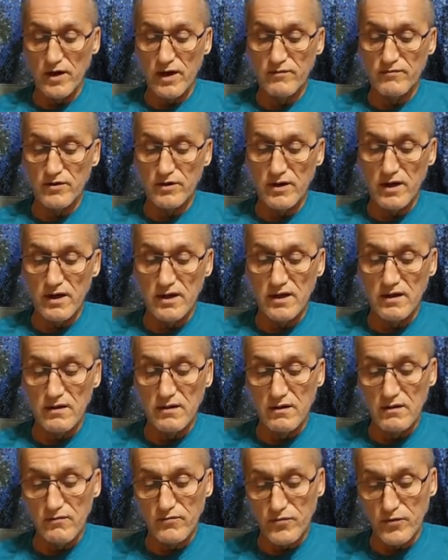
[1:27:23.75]
They got
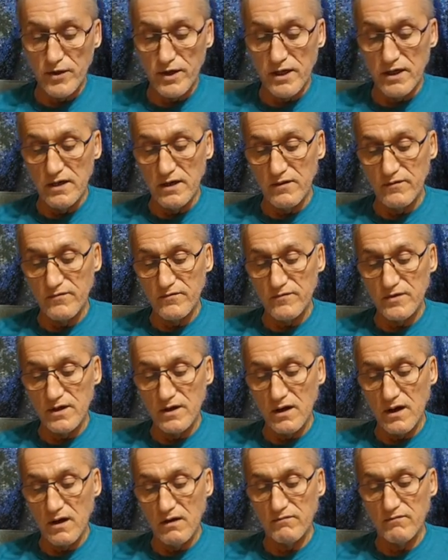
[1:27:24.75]
no
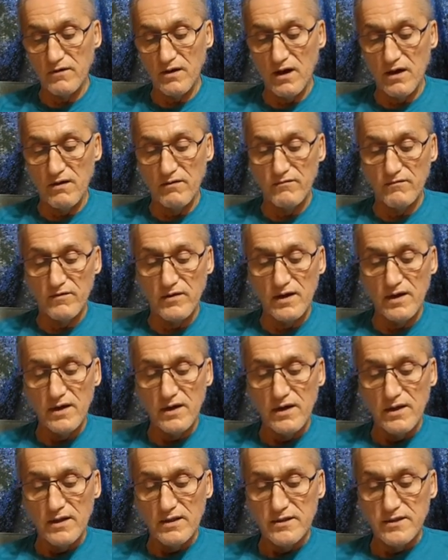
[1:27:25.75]
desires to
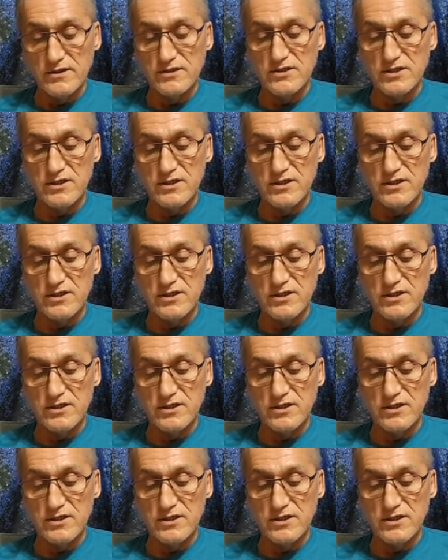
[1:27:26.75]
do that.